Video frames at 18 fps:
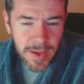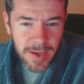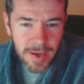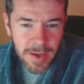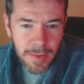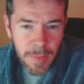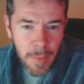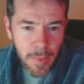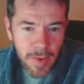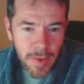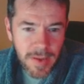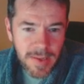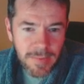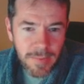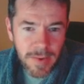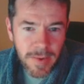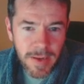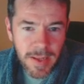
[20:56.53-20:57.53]
can't remember what it is,
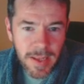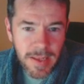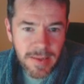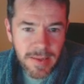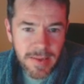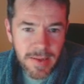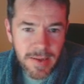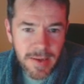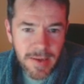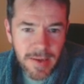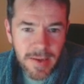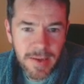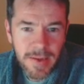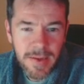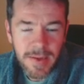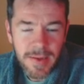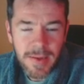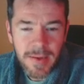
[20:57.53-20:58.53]
but it's a
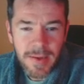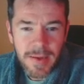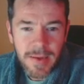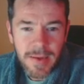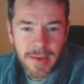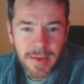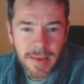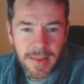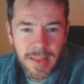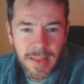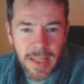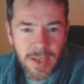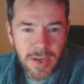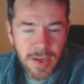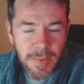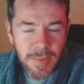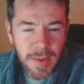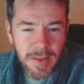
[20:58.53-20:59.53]

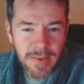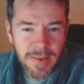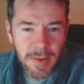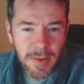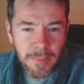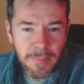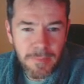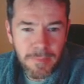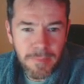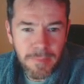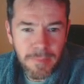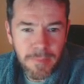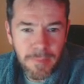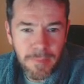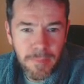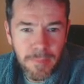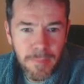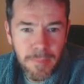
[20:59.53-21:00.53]
legend about some
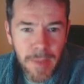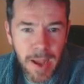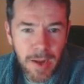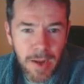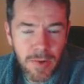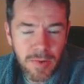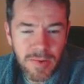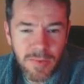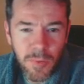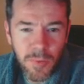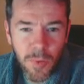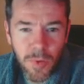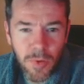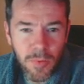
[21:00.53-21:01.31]
backwards water